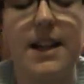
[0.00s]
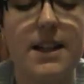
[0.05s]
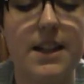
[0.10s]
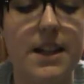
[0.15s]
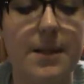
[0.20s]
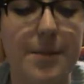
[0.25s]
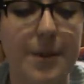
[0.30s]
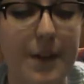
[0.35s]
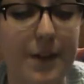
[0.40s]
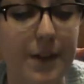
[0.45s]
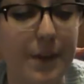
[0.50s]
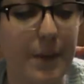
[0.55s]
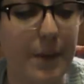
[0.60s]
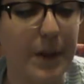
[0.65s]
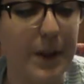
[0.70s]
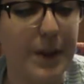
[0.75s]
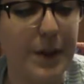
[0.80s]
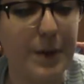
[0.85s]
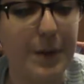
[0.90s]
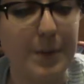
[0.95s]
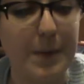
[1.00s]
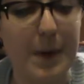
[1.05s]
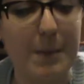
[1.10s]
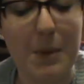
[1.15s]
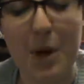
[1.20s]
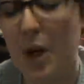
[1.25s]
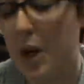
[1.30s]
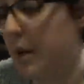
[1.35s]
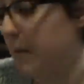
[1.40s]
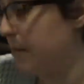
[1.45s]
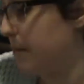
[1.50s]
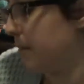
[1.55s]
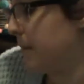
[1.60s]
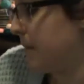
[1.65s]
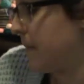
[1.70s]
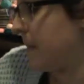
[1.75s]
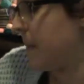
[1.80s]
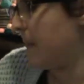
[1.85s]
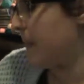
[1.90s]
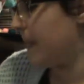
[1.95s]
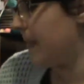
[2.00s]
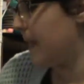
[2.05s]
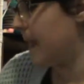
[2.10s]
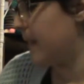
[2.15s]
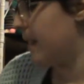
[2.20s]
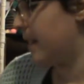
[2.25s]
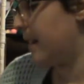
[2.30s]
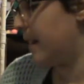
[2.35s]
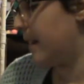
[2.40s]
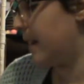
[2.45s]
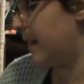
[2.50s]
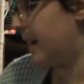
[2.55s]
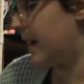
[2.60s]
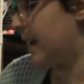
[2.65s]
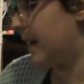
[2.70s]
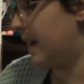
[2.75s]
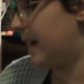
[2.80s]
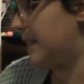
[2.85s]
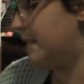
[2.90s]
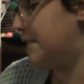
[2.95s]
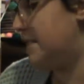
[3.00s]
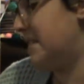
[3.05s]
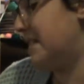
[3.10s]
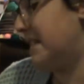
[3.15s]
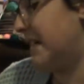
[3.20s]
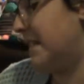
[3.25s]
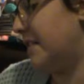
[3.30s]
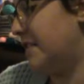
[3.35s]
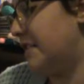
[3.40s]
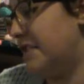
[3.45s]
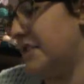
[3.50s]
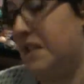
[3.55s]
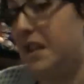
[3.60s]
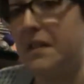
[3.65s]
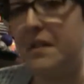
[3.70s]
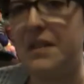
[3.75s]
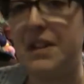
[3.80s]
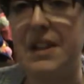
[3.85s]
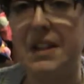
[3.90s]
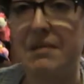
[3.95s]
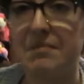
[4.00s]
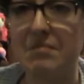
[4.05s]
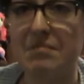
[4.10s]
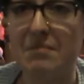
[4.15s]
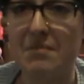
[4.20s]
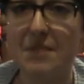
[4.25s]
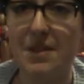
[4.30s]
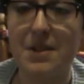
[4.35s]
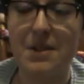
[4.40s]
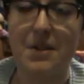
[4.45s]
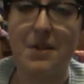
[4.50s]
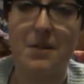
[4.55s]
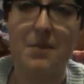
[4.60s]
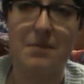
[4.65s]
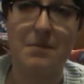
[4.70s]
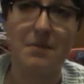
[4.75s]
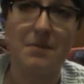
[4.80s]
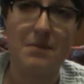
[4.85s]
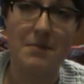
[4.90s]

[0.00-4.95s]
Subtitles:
ended up giving one to my mom, and she loved it. So